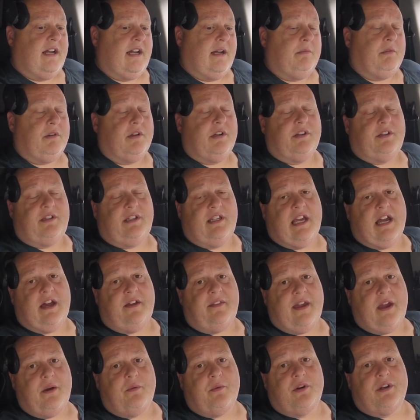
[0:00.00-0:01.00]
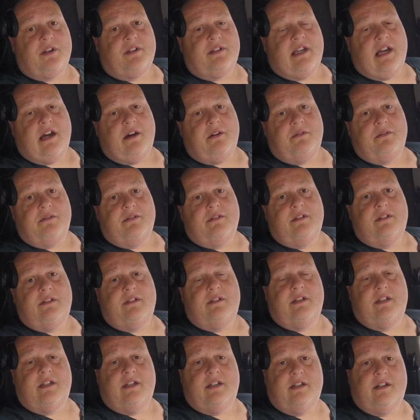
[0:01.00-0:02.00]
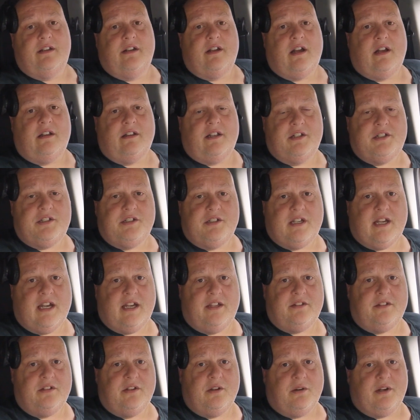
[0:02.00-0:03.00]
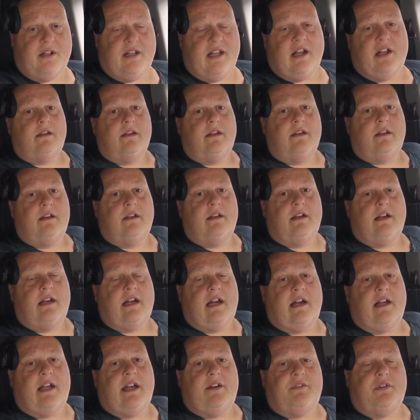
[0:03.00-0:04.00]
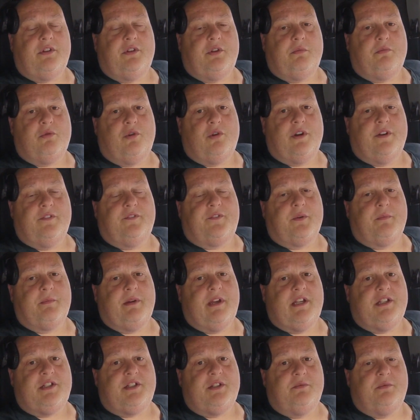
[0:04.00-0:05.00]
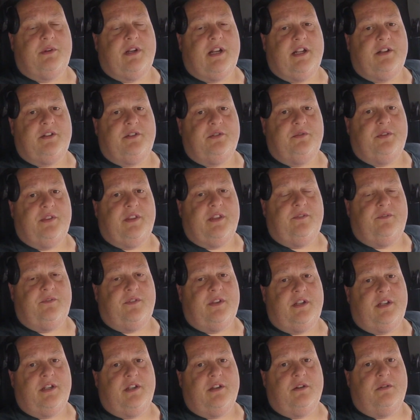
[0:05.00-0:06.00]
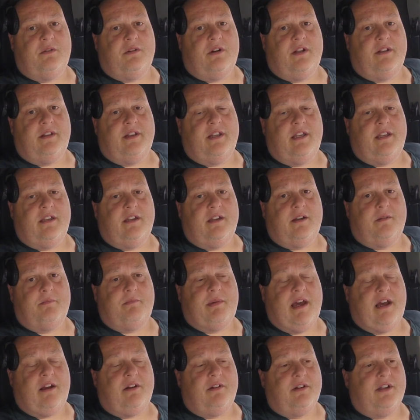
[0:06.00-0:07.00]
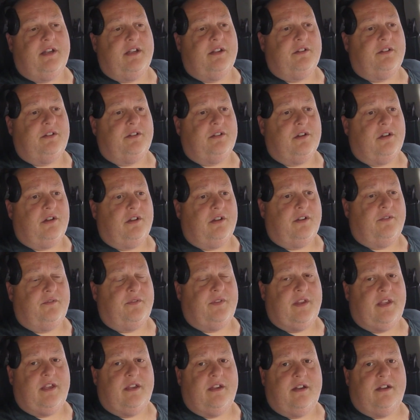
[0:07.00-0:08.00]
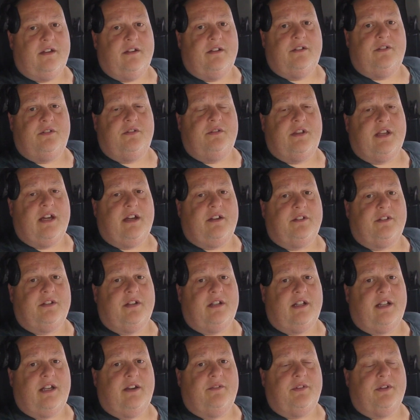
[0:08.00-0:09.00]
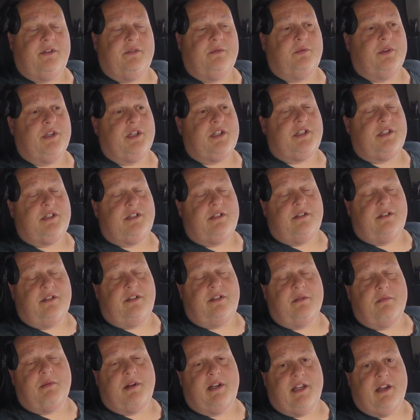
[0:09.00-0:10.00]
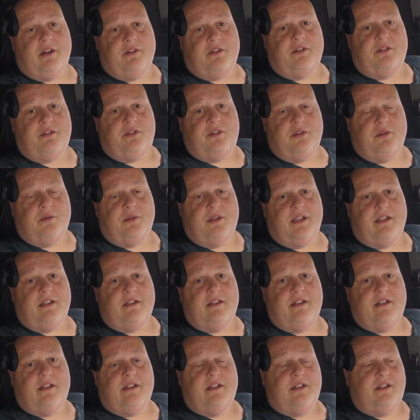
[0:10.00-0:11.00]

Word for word: I'm going to see how that works out, and I'll let you guys know on that. I'll have a little more information when I do the video on the uh, battery install of the uh, 2011, which somebody else is doing.